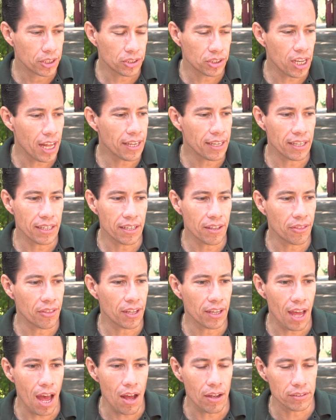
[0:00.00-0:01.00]
like
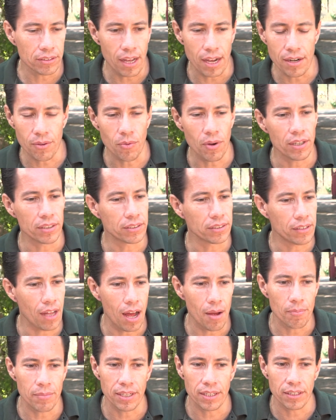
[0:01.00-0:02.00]
anything else. I didn't want to
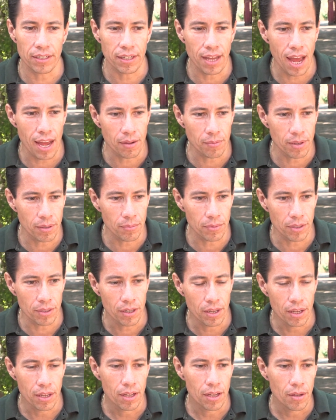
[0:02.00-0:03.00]
stop being a gang member,
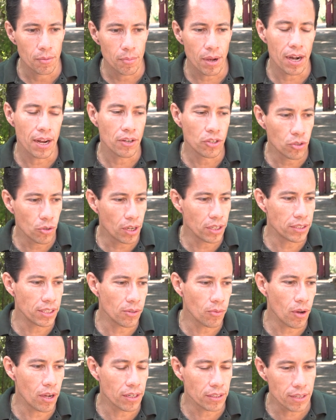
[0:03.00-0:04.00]
but I knew I
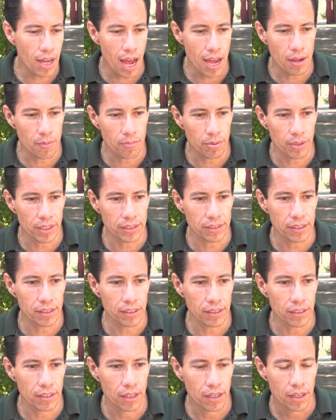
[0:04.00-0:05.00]
didn't want to die in
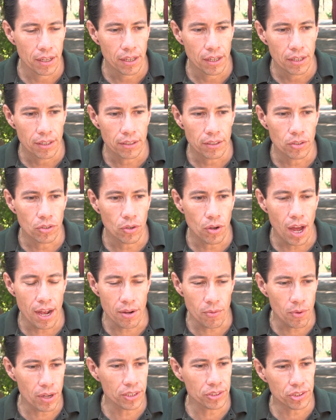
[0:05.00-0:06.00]
prison. You know, I
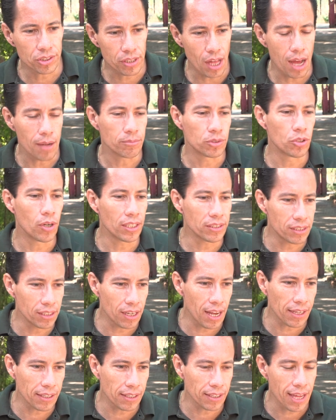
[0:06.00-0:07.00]
didn't want to stop dressing
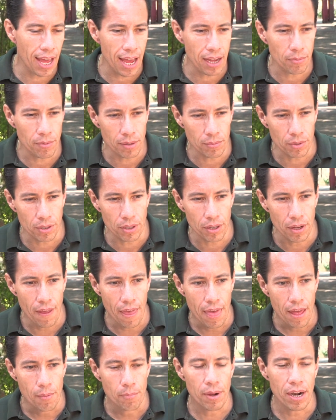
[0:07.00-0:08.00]
like a gang member,
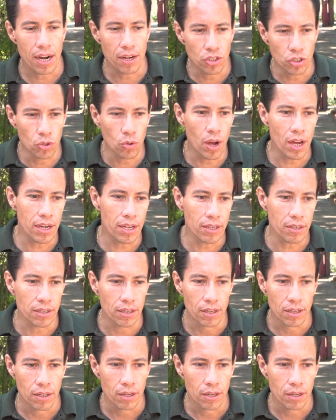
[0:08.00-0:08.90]
but I knew I didn't